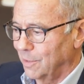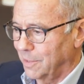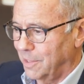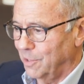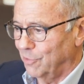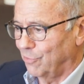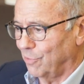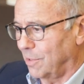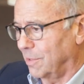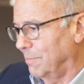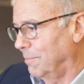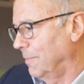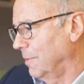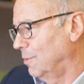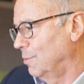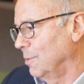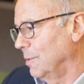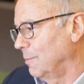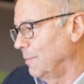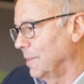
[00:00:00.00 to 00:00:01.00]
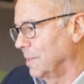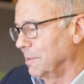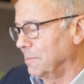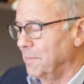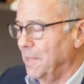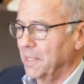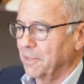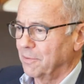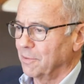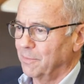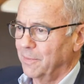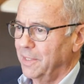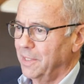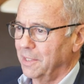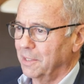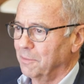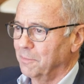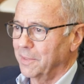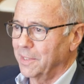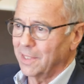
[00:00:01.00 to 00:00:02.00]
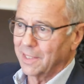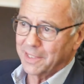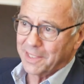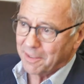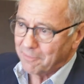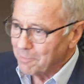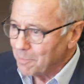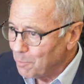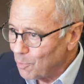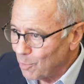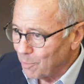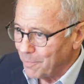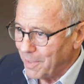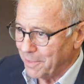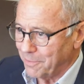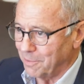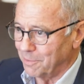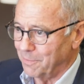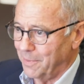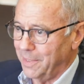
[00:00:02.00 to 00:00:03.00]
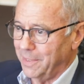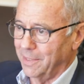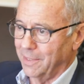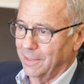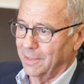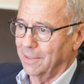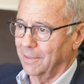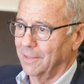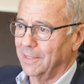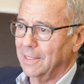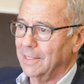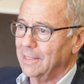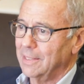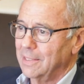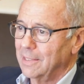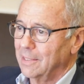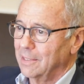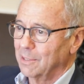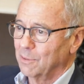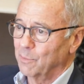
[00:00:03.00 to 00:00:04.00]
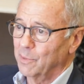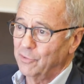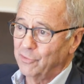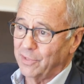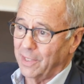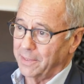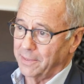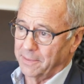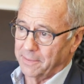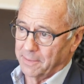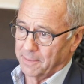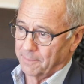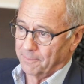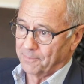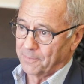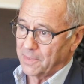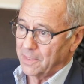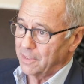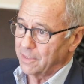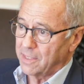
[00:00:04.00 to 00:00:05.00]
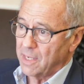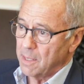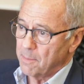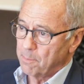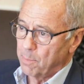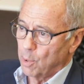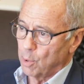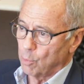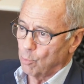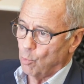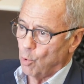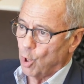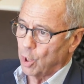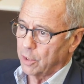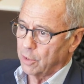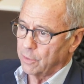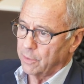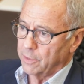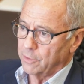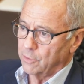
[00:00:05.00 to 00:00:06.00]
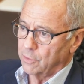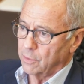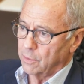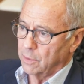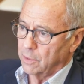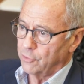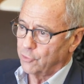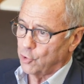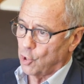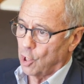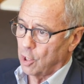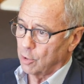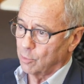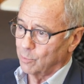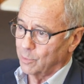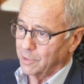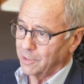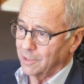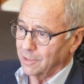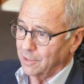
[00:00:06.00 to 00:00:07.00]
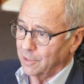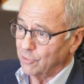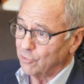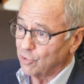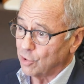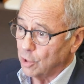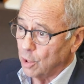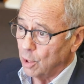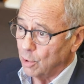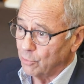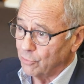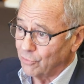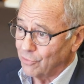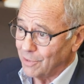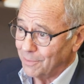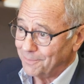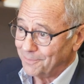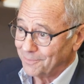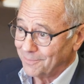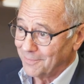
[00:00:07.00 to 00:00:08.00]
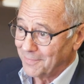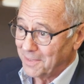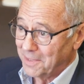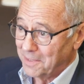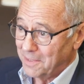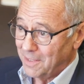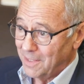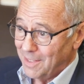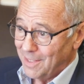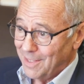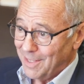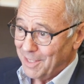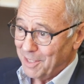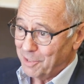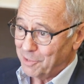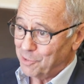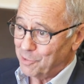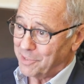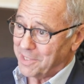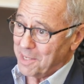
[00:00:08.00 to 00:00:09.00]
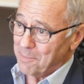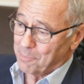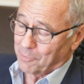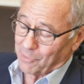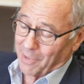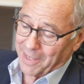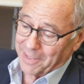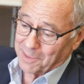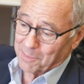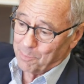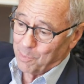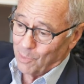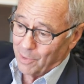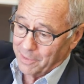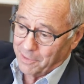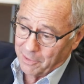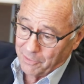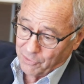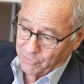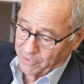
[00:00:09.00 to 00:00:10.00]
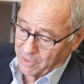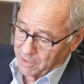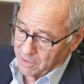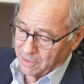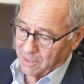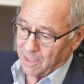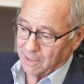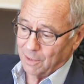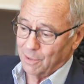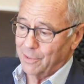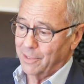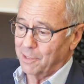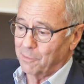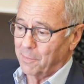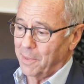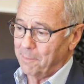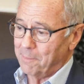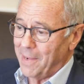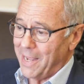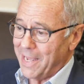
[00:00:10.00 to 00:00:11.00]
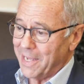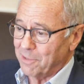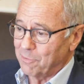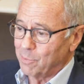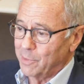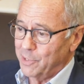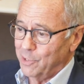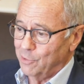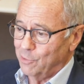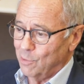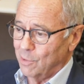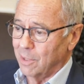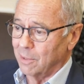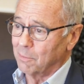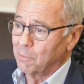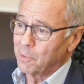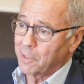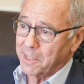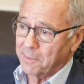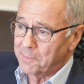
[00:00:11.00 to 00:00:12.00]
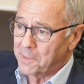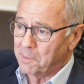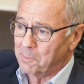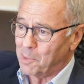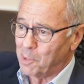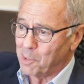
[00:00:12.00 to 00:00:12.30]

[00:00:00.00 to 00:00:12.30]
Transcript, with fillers: kids aren't doing well in math and reading. We got to give them more math and reading. We say to them, you can't pour water into a jar when the lid's closed. Right. You keep trying to pour. There you say you're not learning math. What are you doing? We're giving them